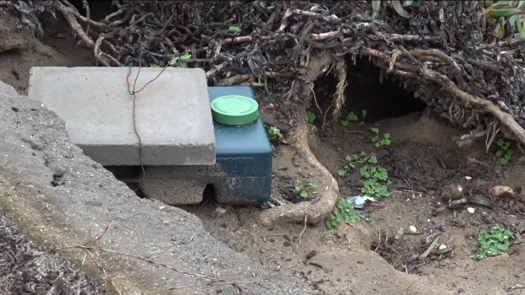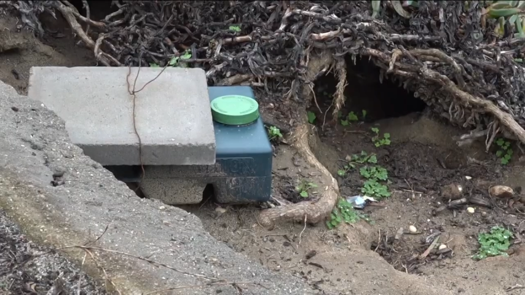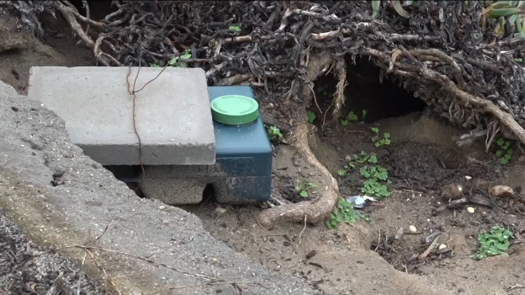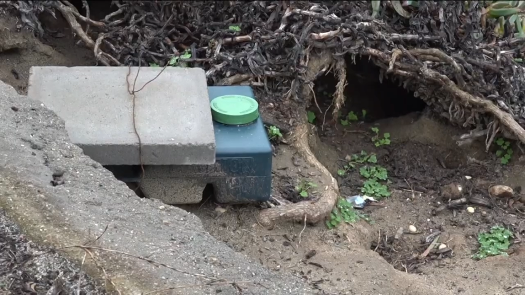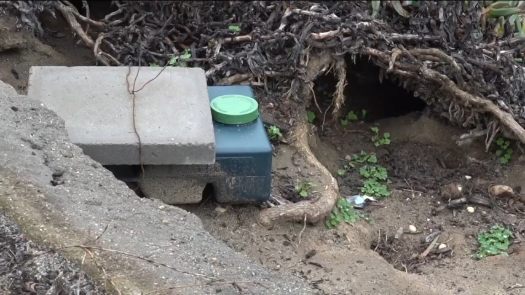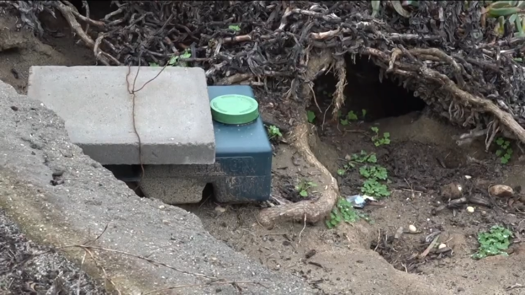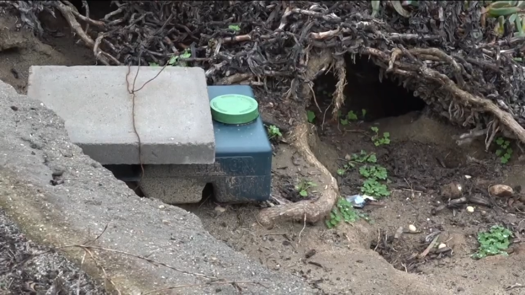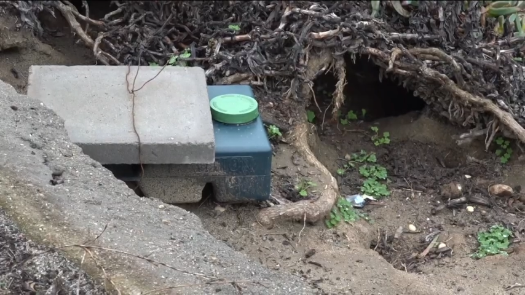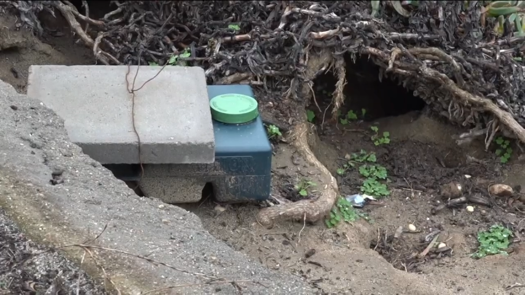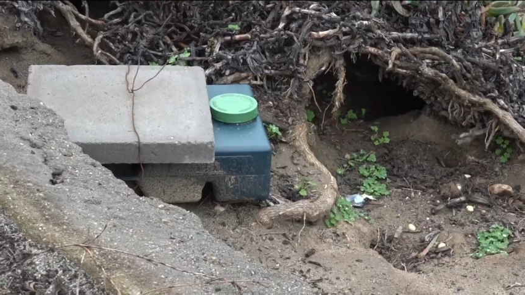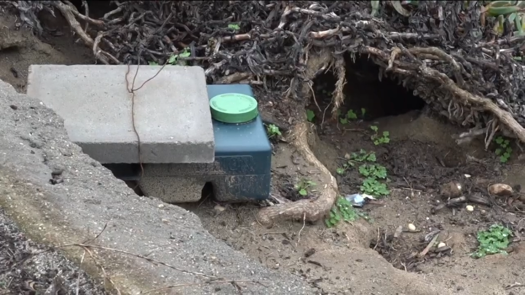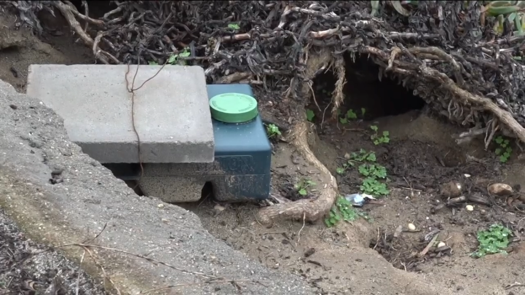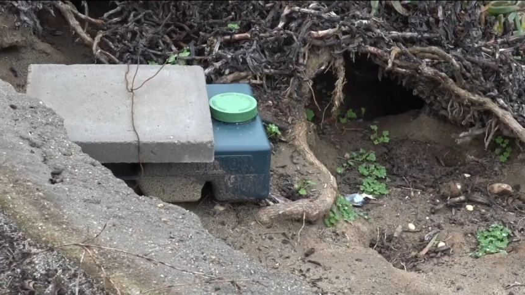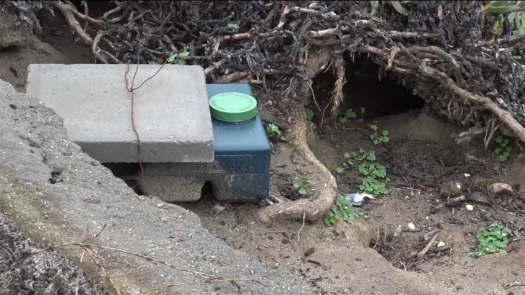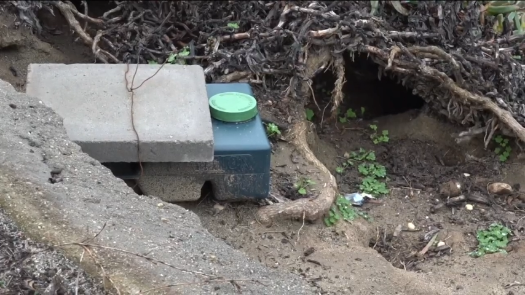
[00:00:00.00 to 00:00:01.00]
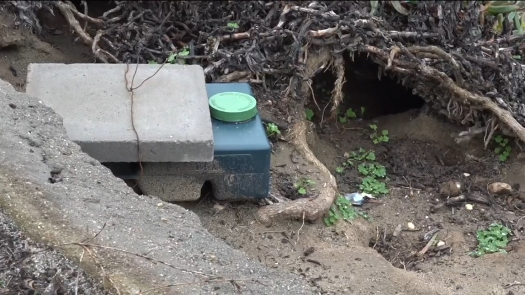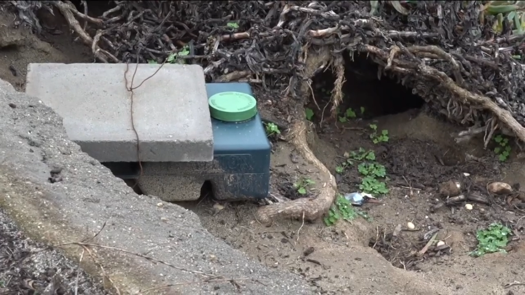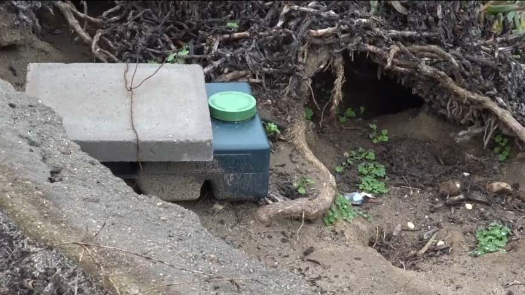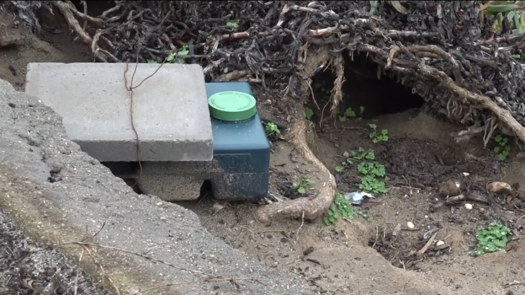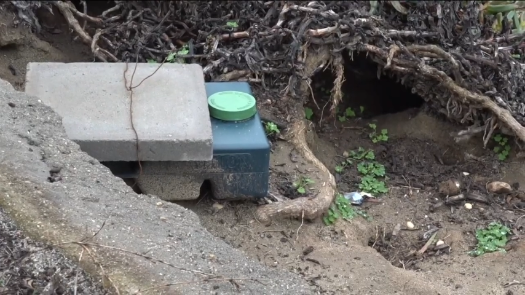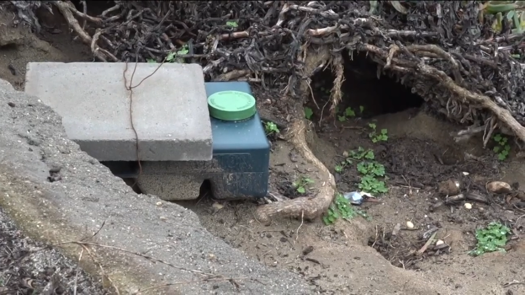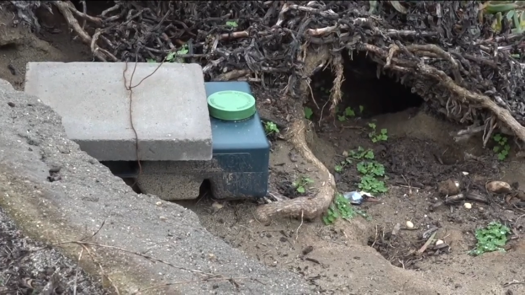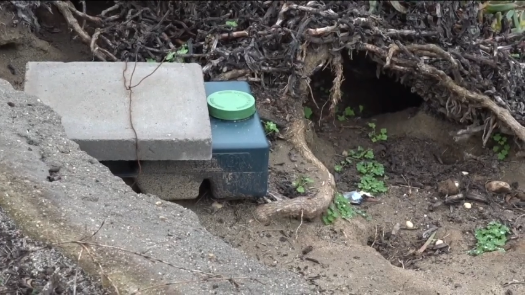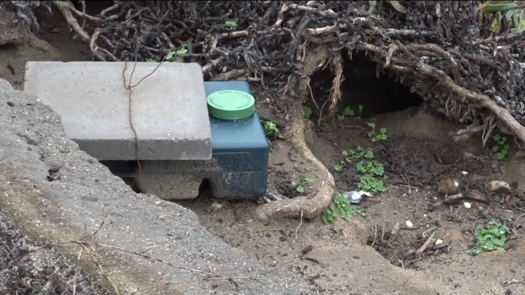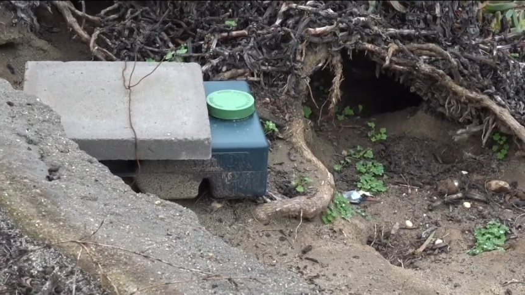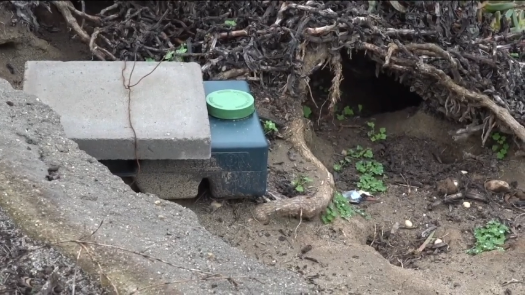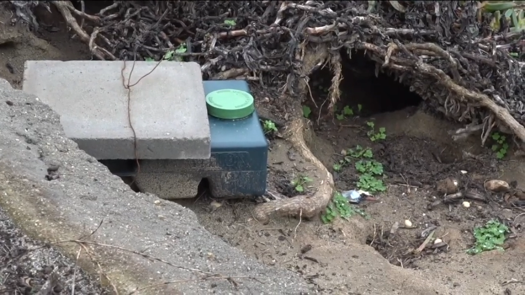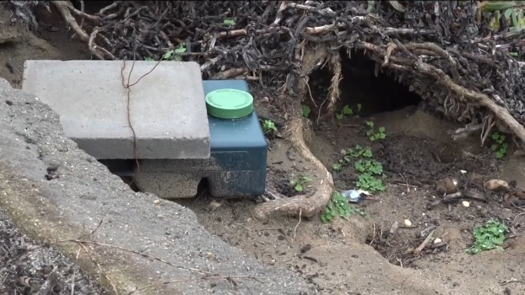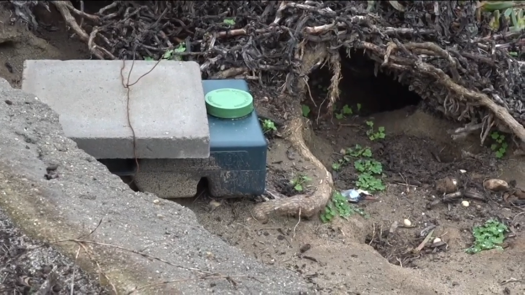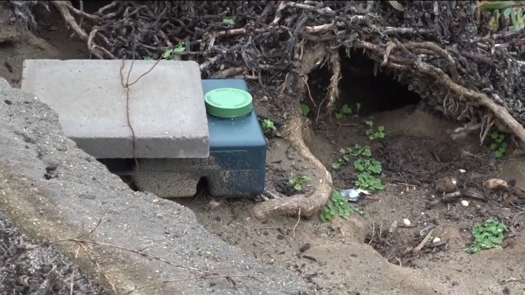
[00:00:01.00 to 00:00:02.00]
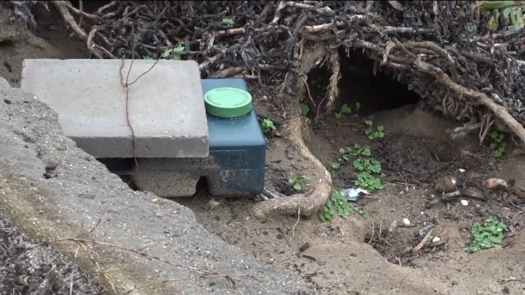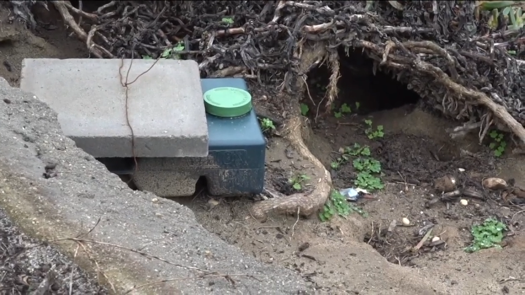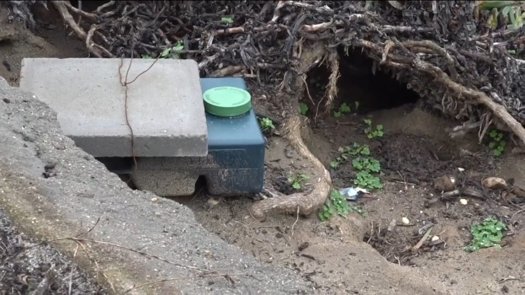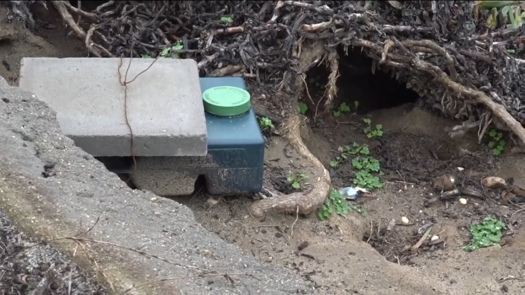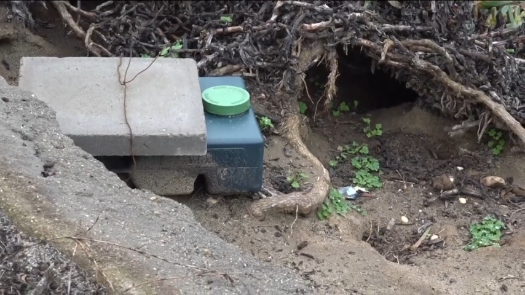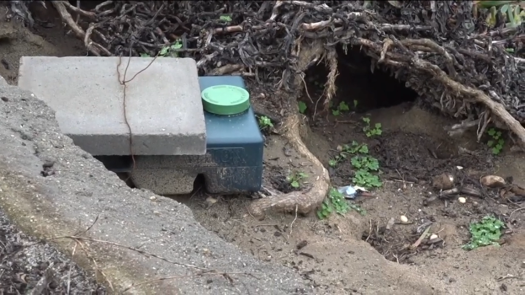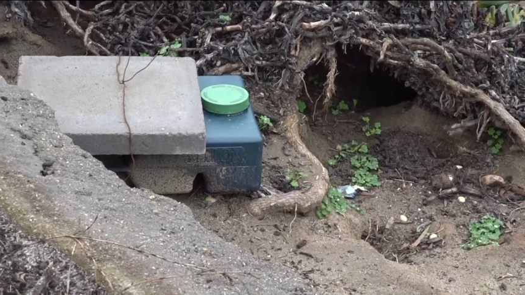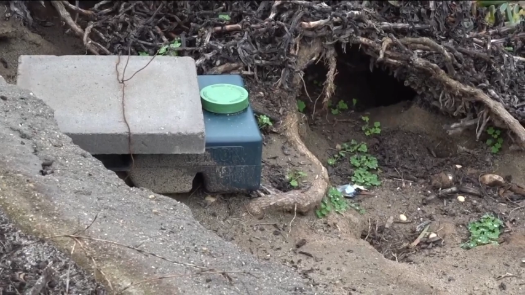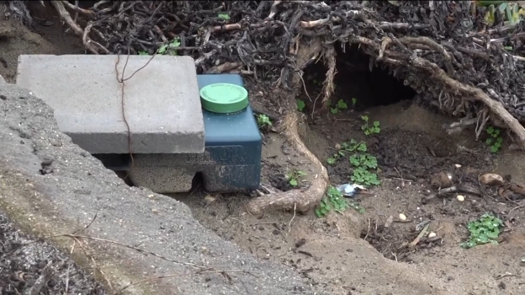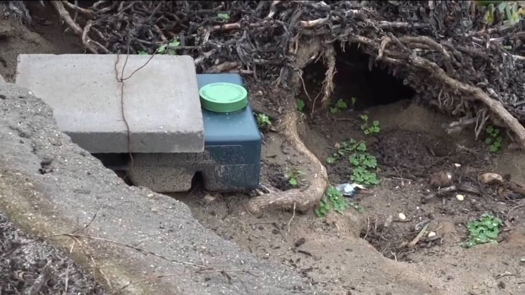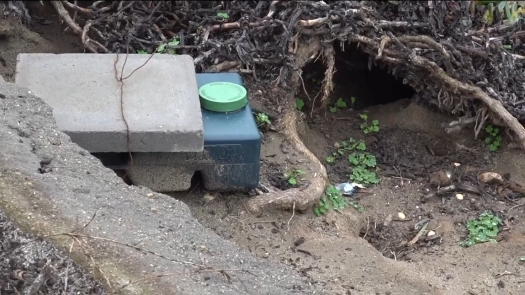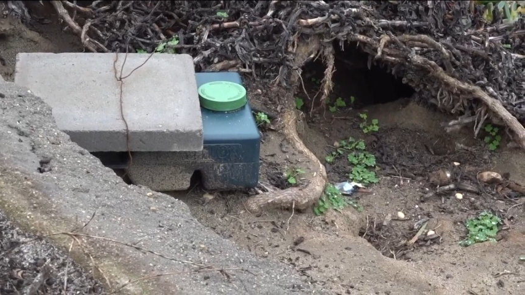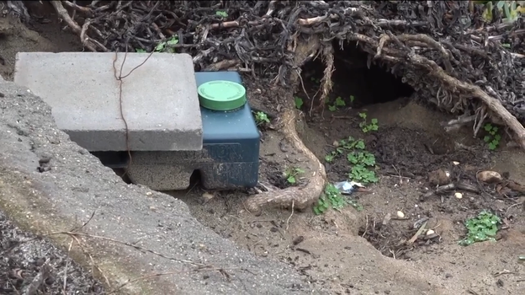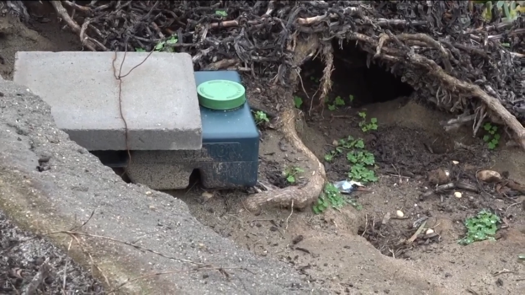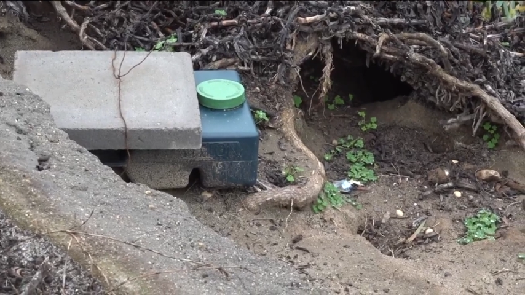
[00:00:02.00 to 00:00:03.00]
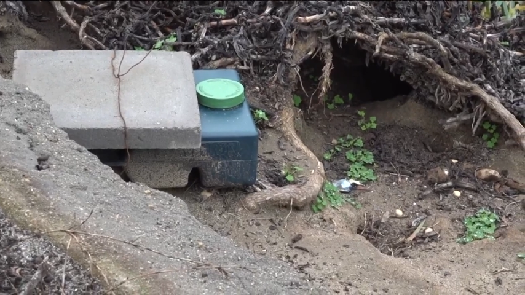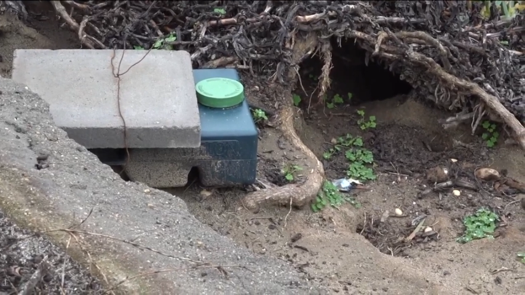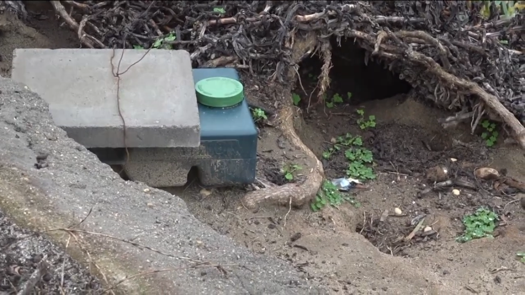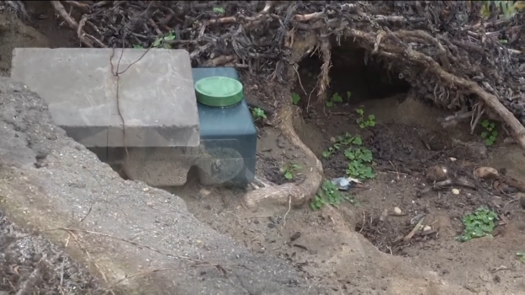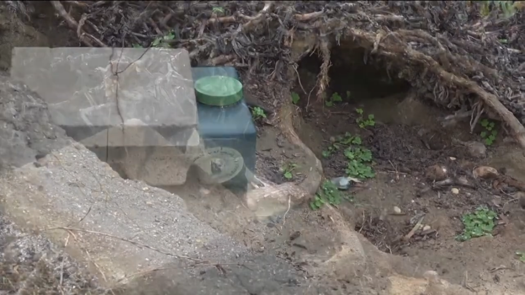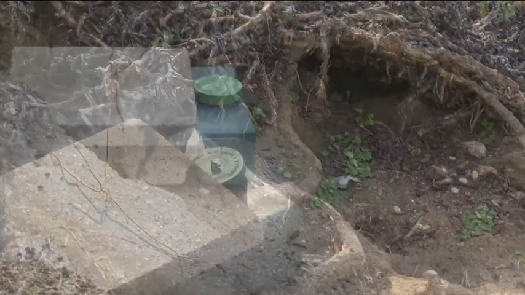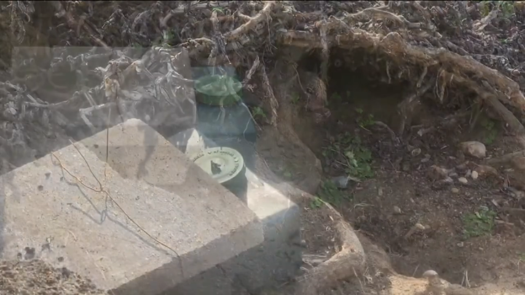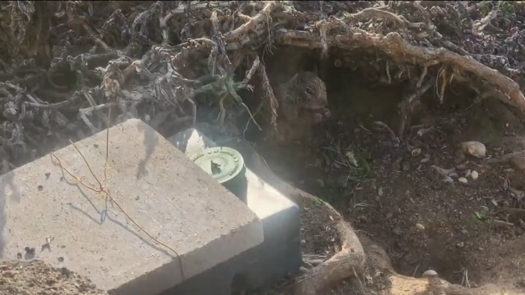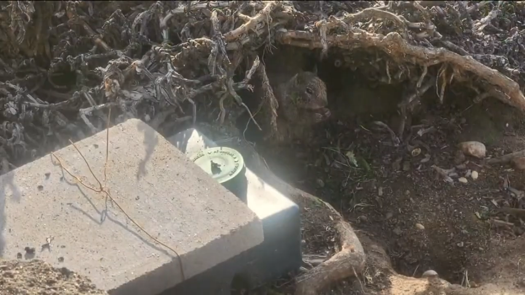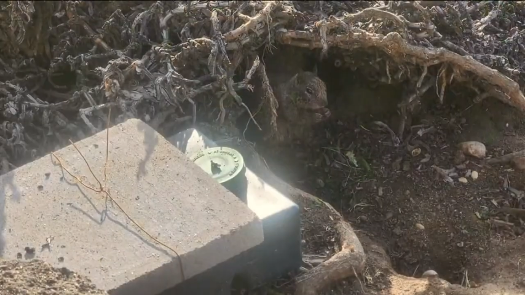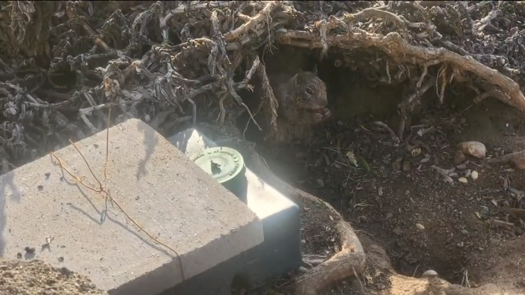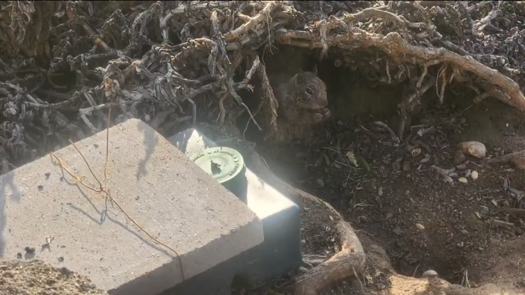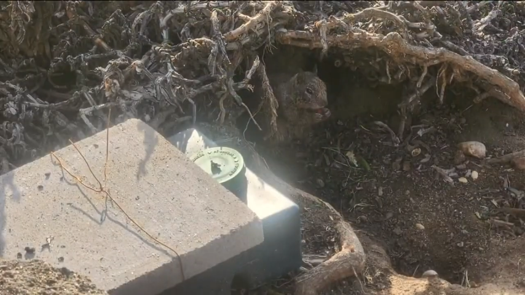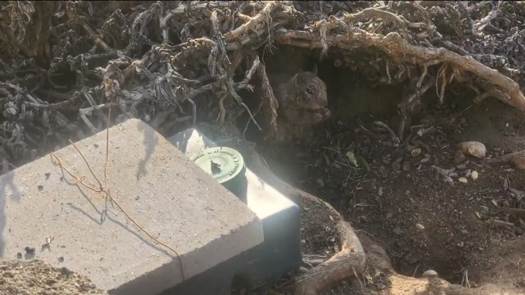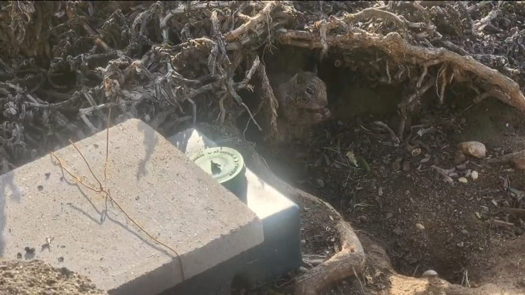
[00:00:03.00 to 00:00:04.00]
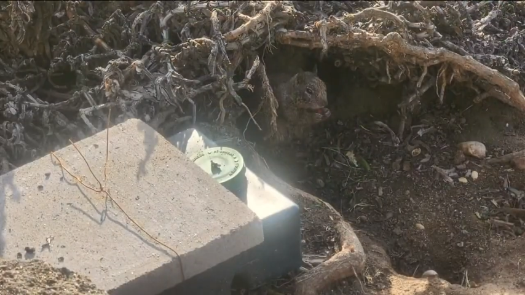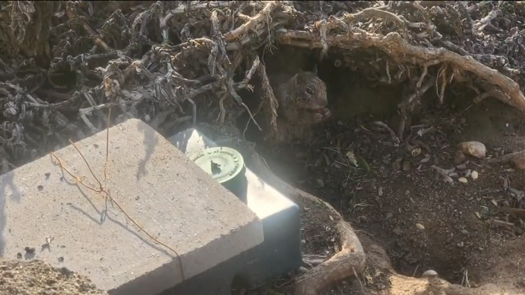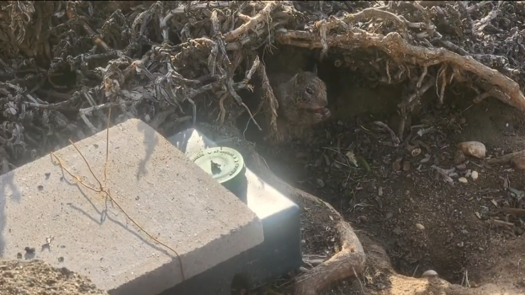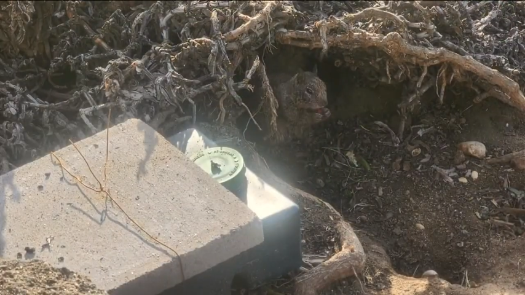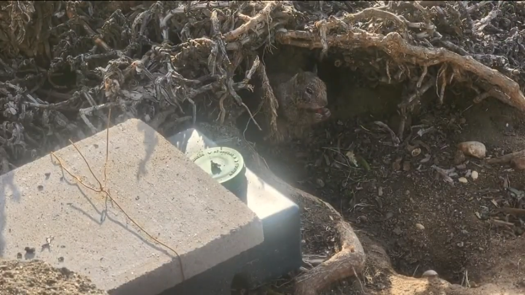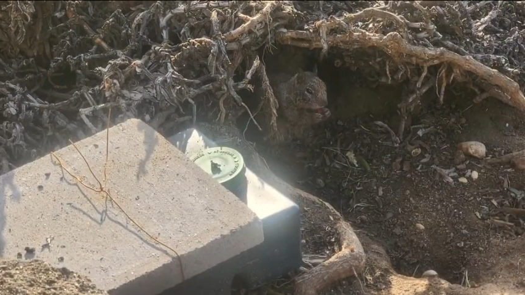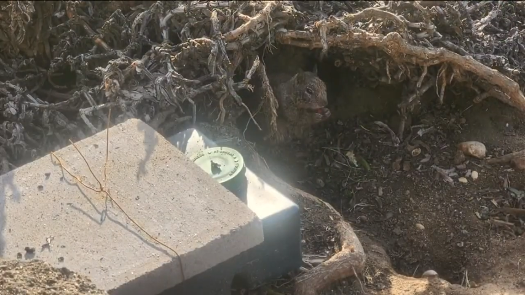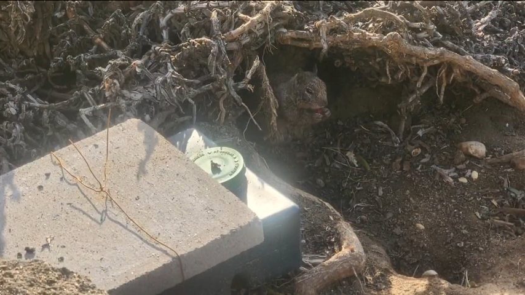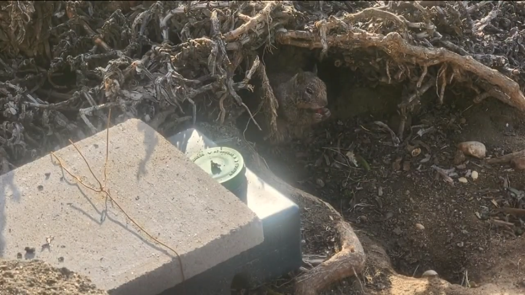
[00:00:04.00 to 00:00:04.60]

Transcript: (no speaker visible)